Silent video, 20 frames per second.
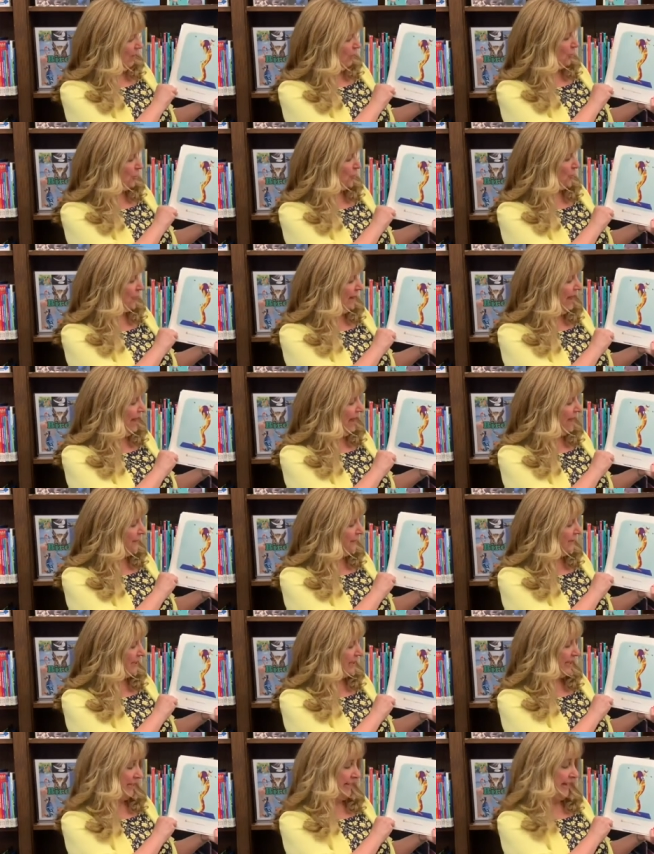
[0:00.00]

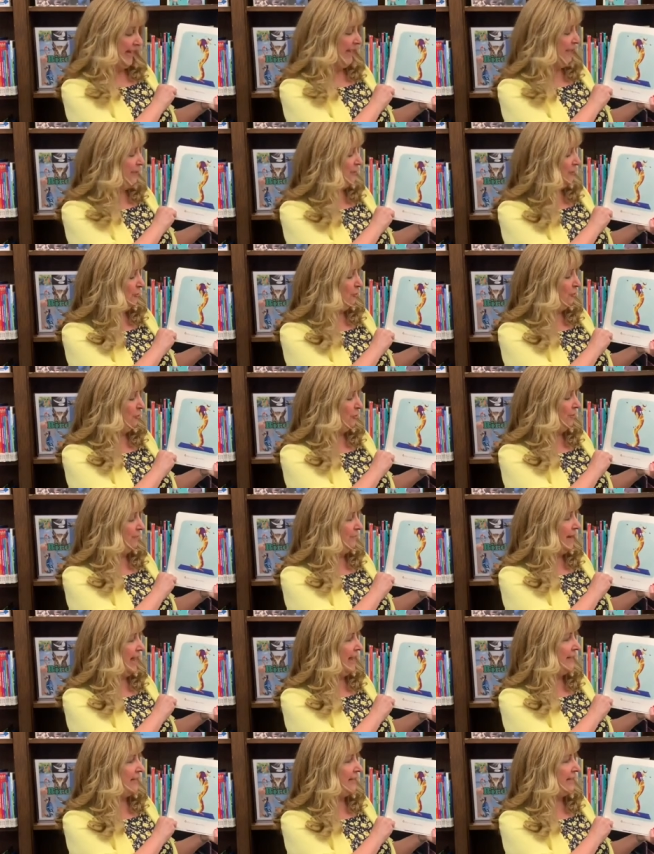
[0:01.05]
Giraffes can't do
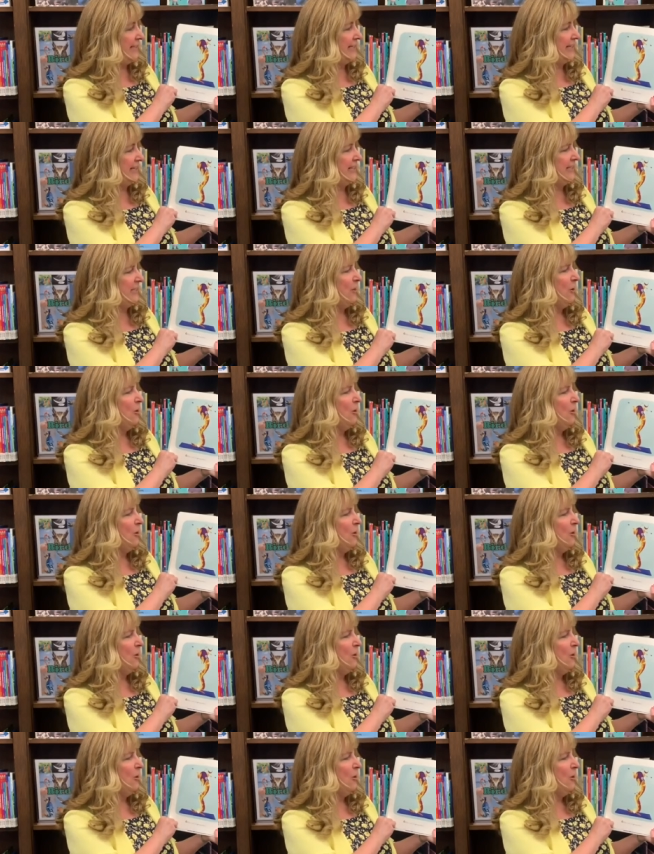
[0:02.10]
gymnastics.